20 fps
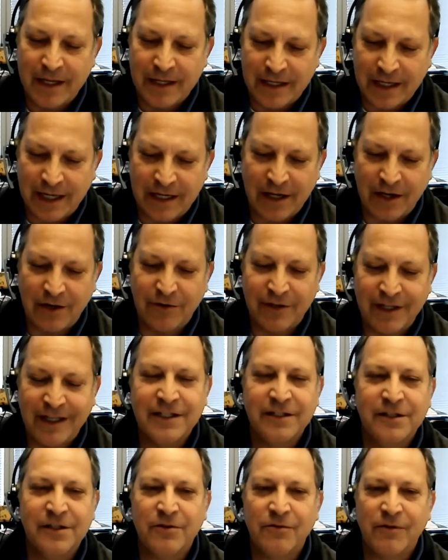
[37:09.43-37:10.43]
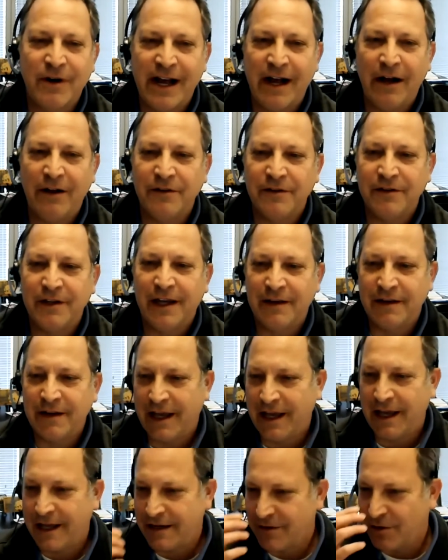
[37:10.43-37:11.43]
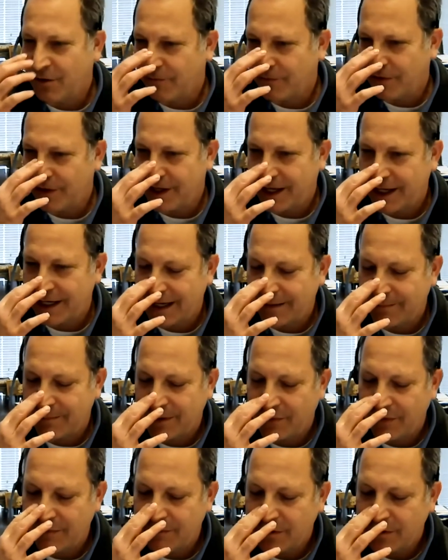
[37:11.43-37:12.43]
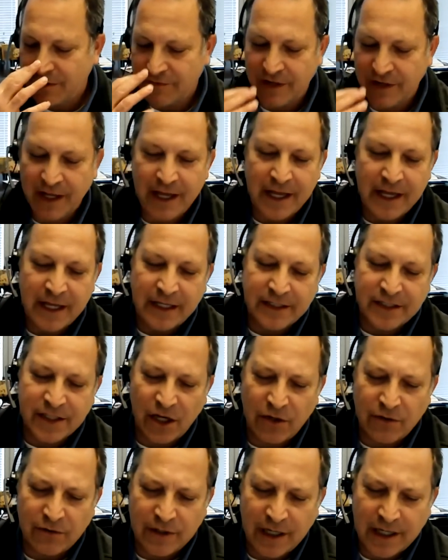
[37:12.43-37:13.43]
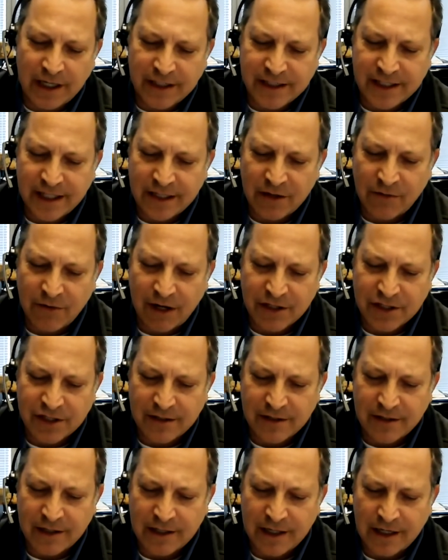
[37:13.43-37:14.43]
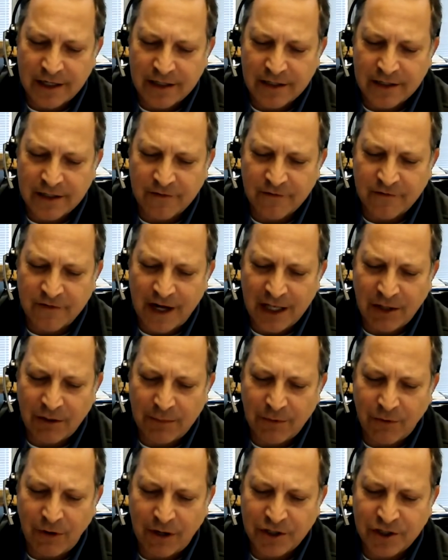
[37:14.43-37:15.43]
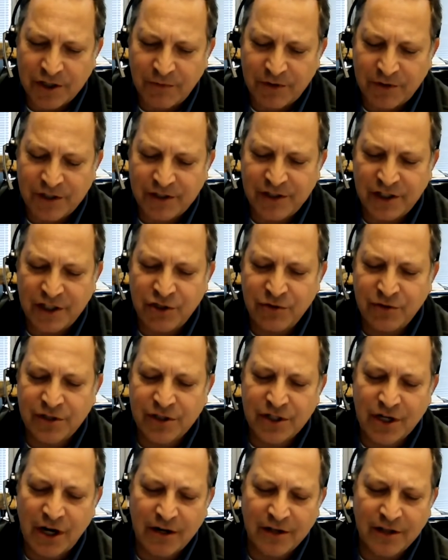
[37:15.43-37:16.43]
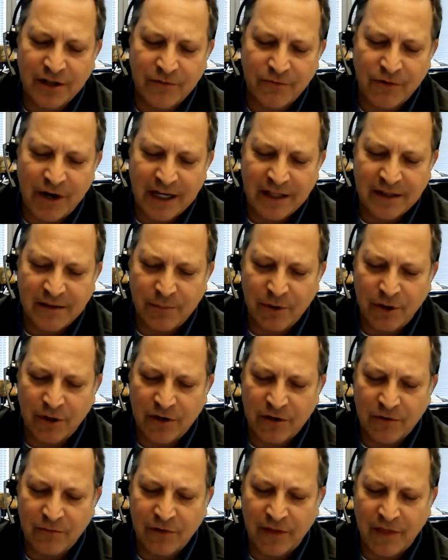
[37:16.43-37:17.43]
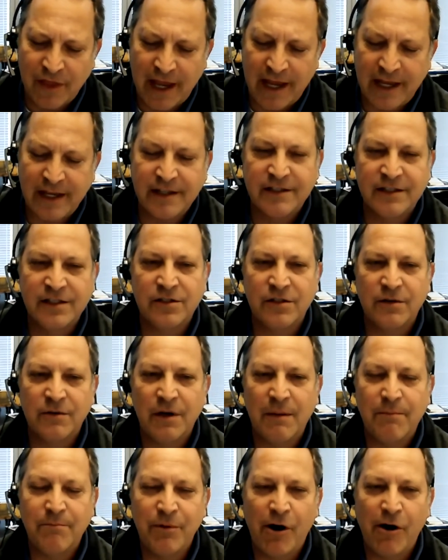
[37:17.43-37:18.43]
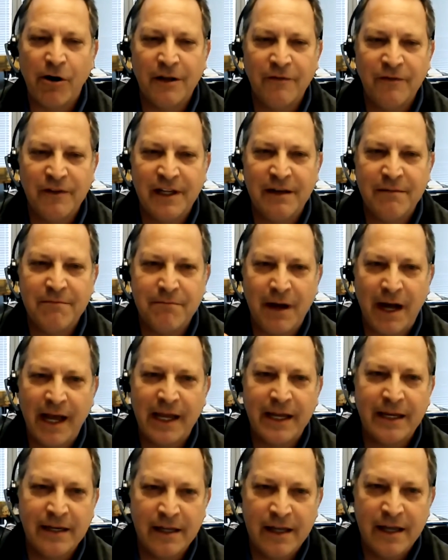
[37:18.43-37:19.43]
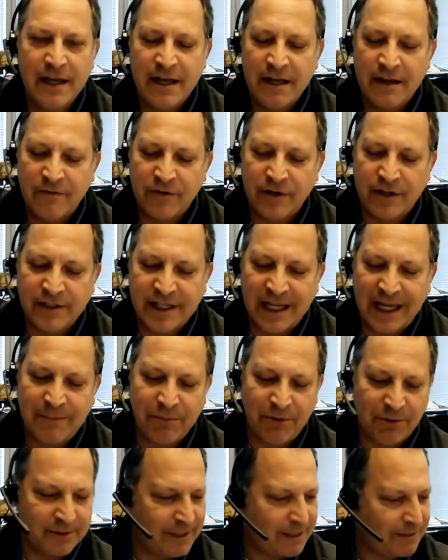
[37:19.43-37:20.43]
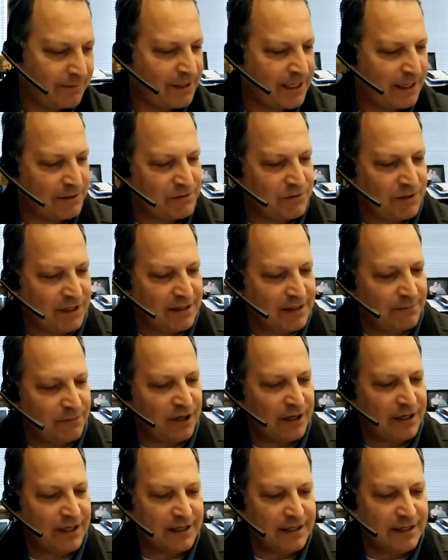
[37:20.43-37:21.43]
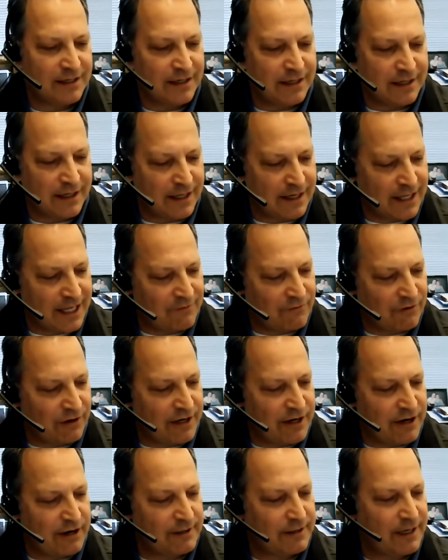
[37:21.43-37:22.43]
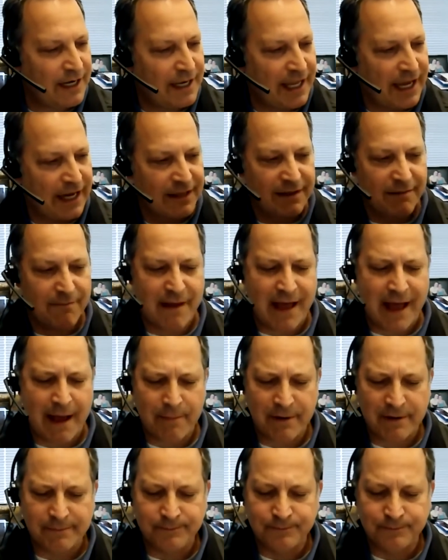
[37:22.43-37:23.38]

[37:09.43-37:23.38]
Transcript: into the ground and hopefully cannot be removed. So second question, a follow-up question, which is, did you start writing the book with a part of it in mind? For example, when I was reading the book, and again, I have it right here, and I like the map